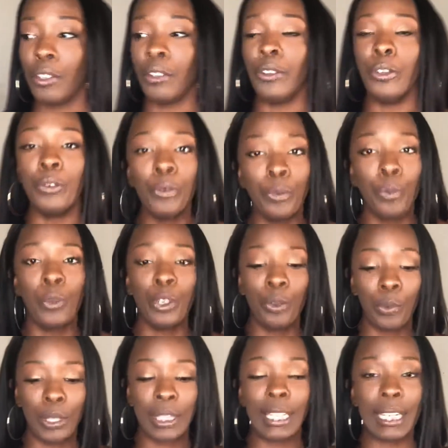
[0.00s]
you you
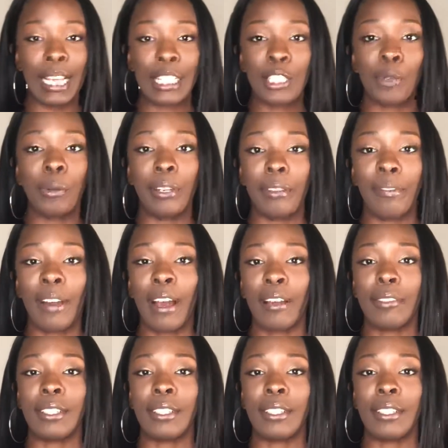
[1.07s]
within that 25